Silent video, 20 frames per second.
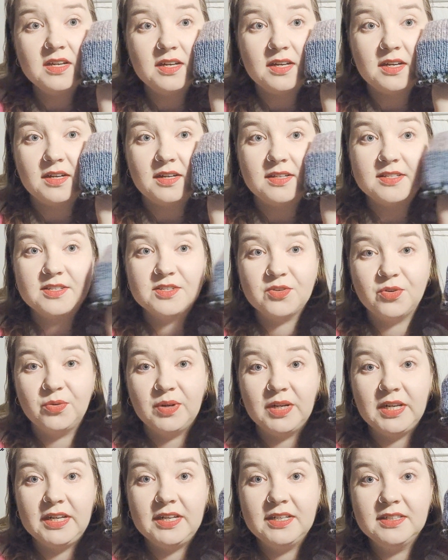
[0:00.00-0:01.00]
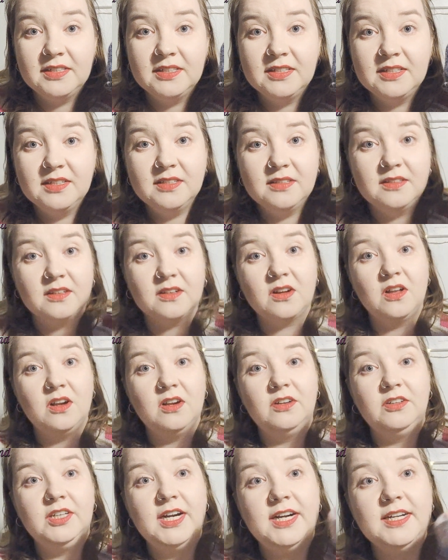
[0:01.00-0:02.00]
It's only the
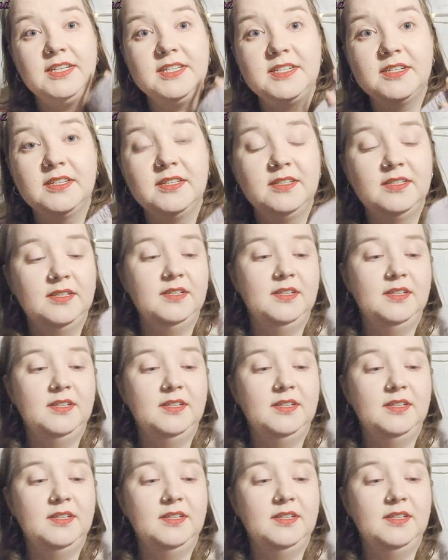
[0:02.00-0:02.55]
color and